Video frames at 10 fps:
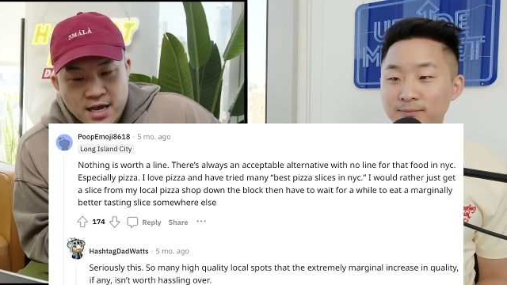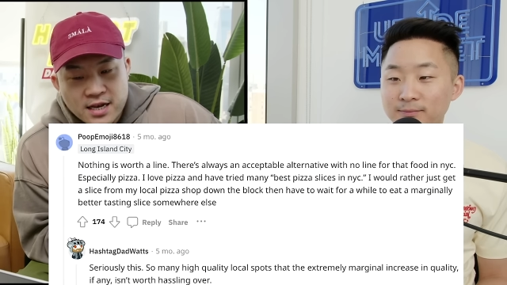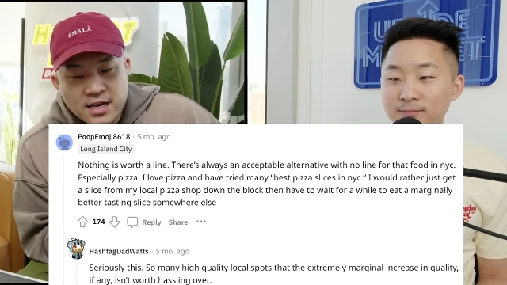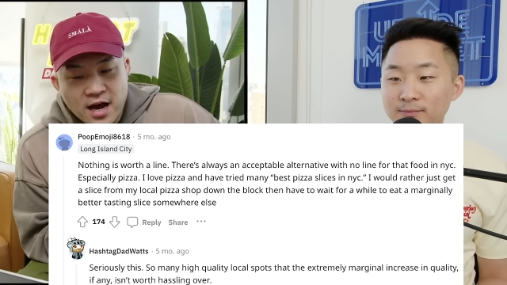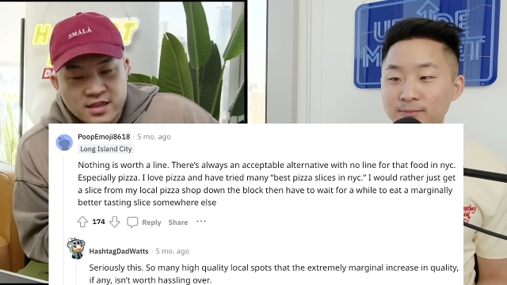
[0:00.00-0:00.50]

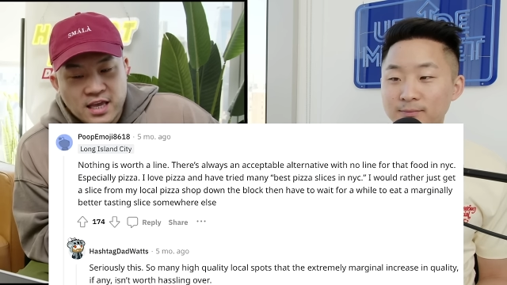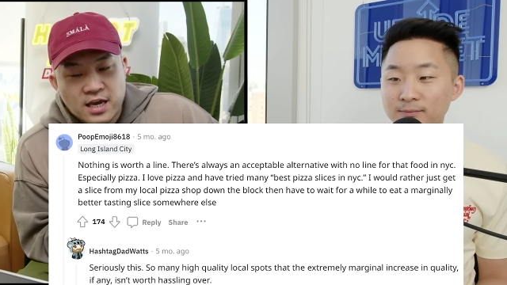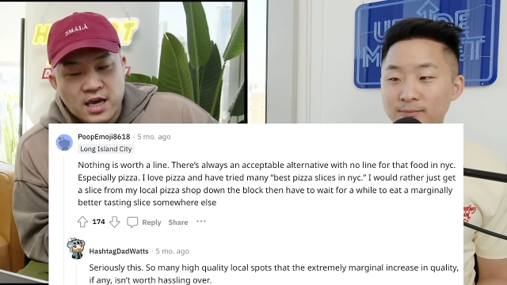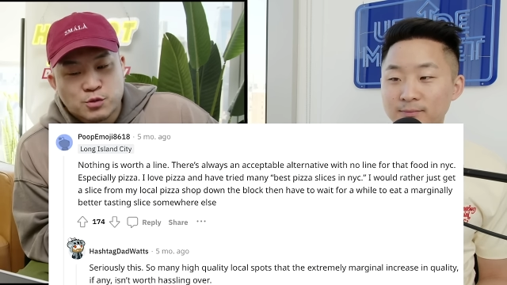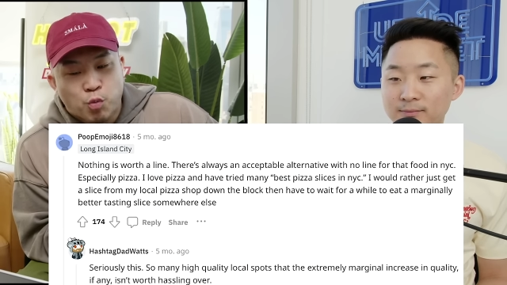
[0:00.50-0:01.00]
Speaker 1: nothing
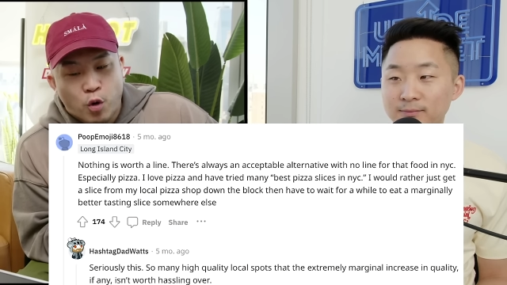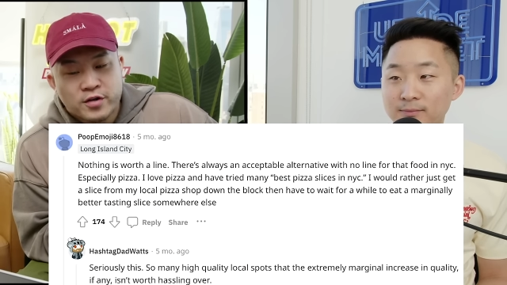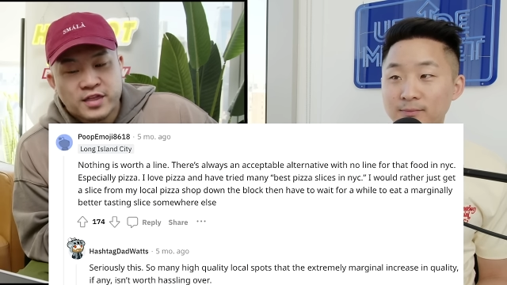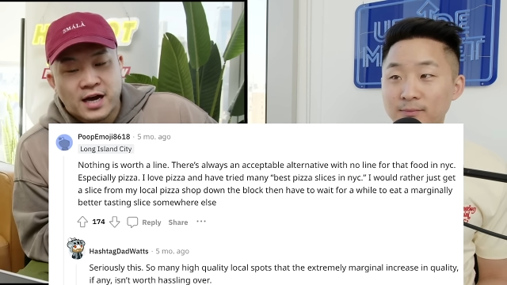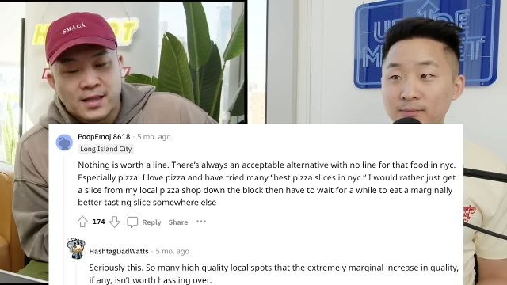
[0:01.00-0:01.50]
is worth
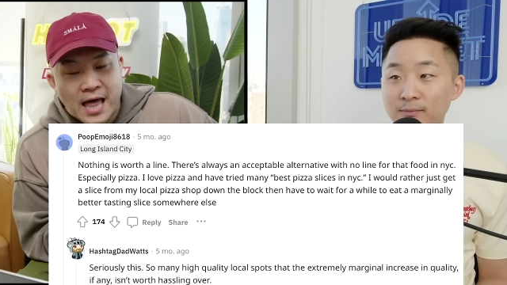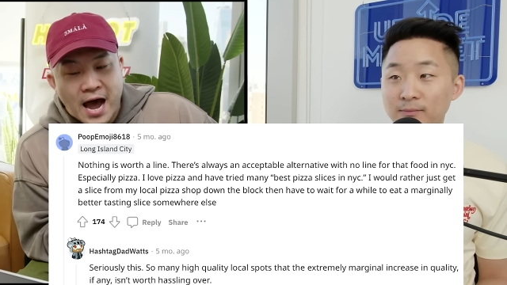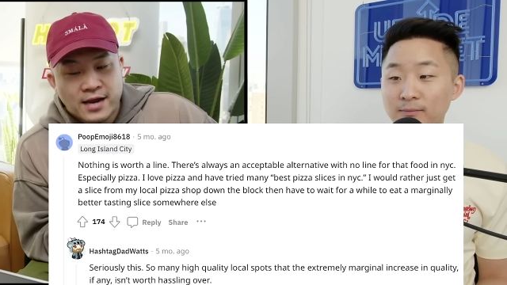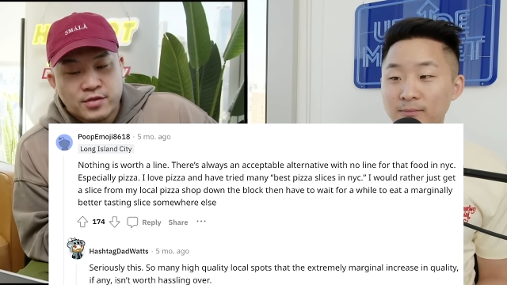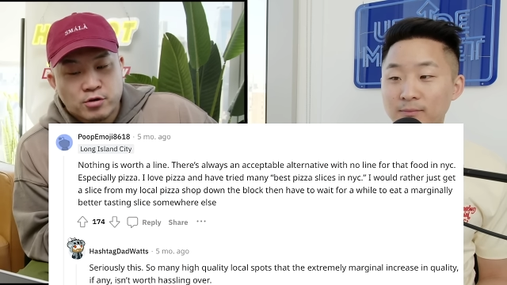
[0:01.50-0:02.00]
a line.
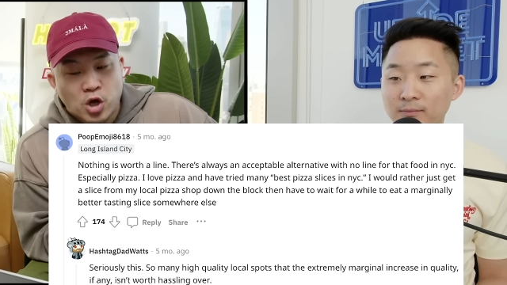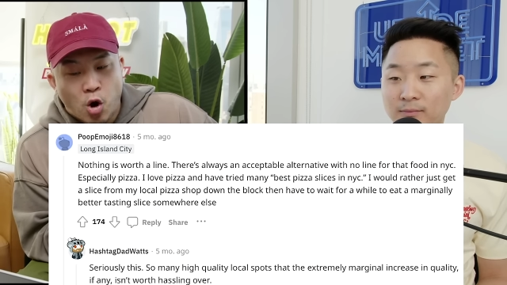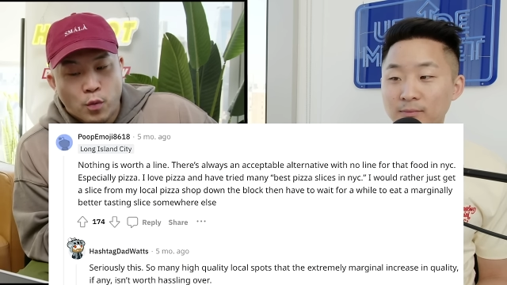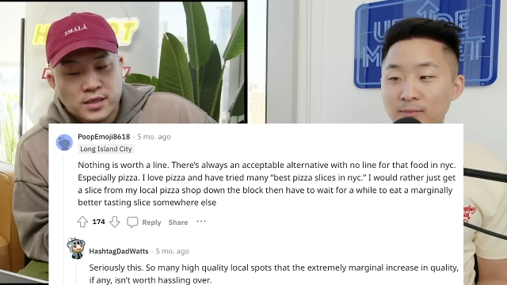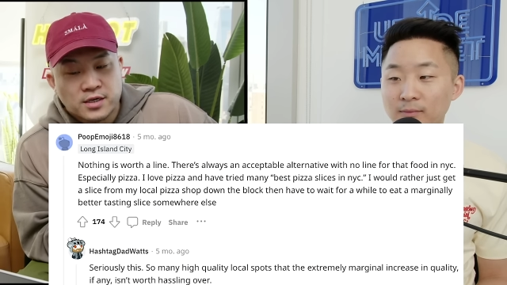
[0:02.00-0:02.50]
There's
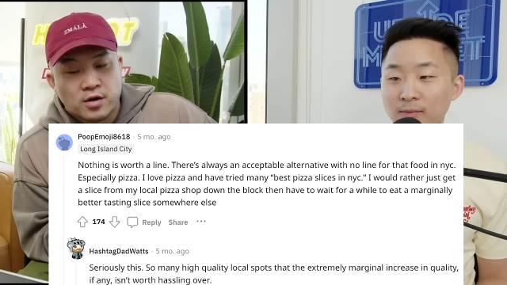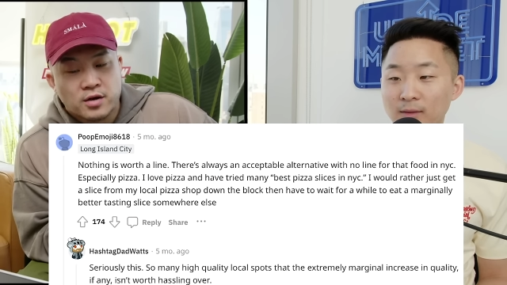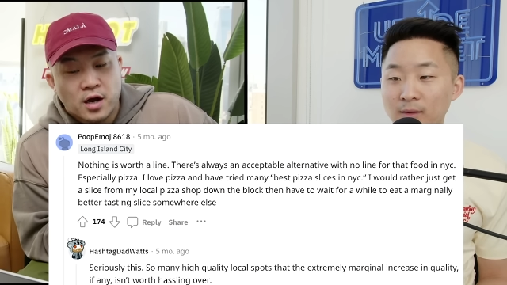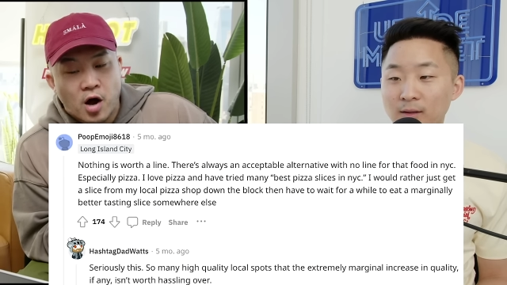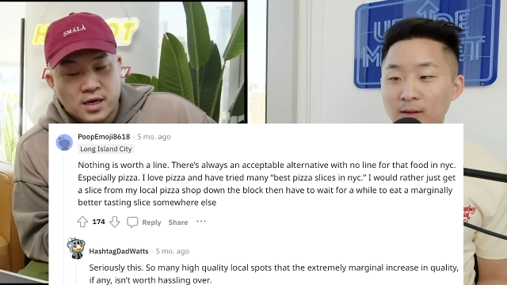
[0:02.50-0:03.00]
always an uh,
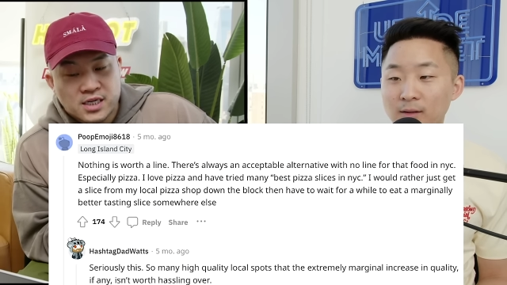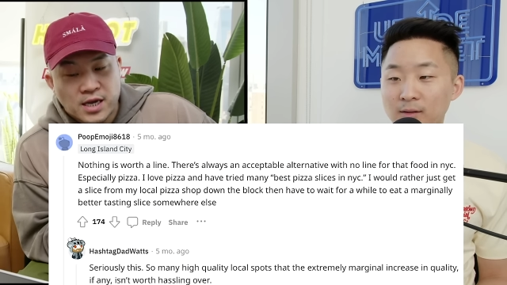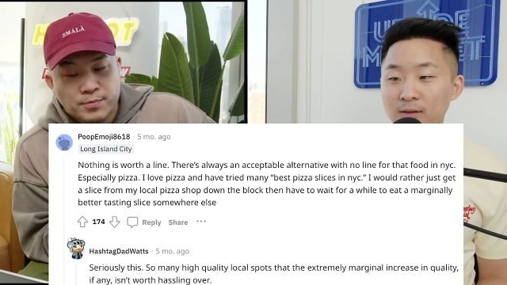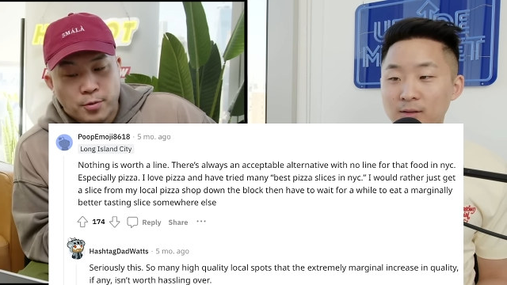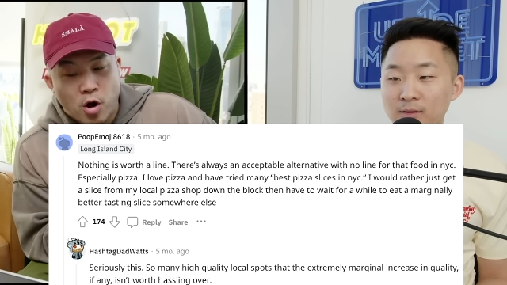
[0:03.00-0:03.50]

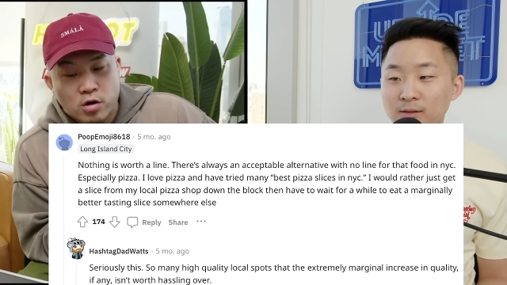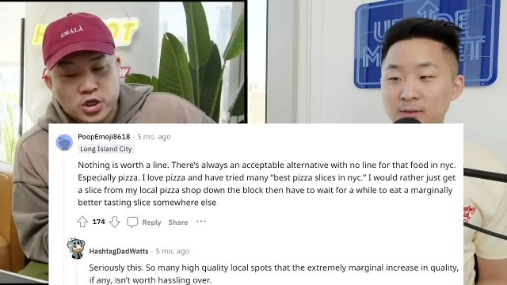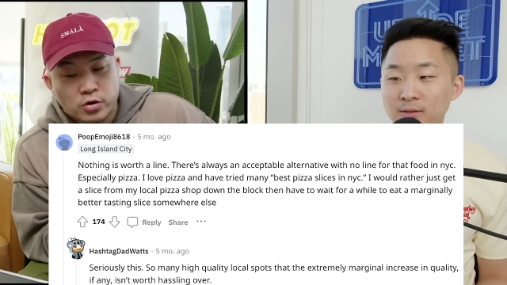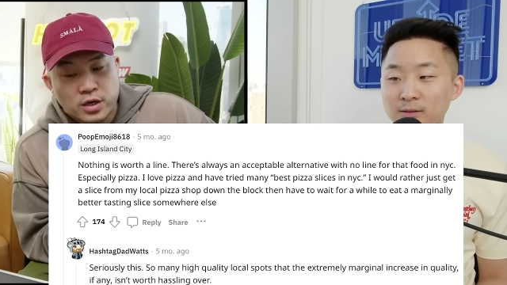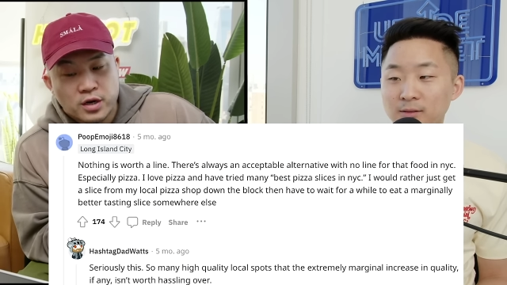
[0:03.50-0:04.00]
acceptable
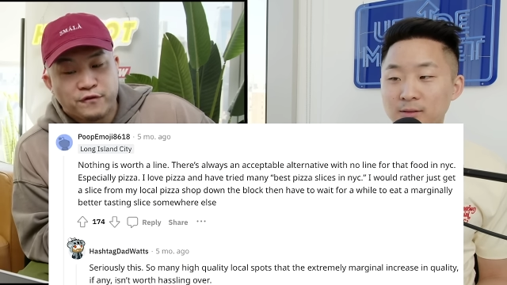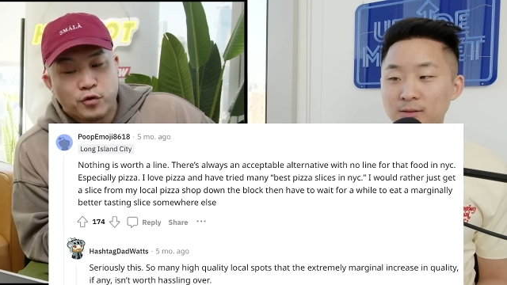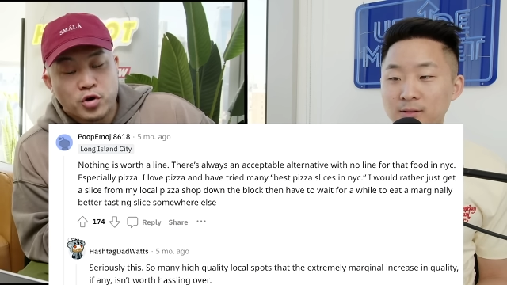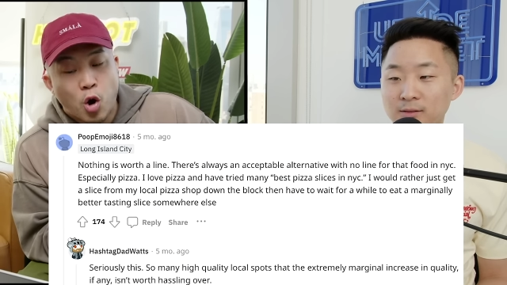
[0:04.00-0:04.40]
alternative for no